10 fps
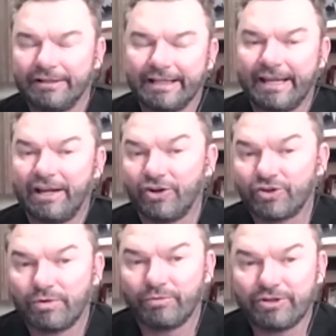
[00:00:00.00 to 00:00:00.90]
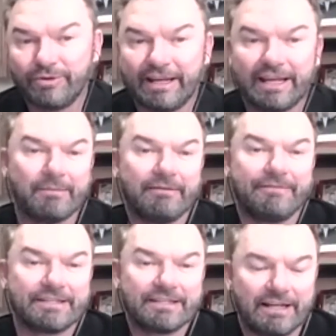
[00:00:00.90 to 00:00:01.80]
here's what we're doing, come and
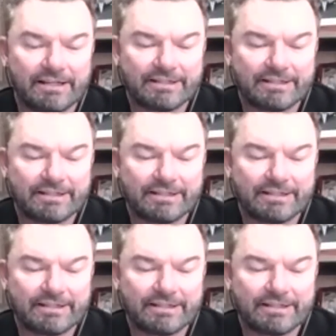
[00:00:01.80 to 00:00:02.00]
visit us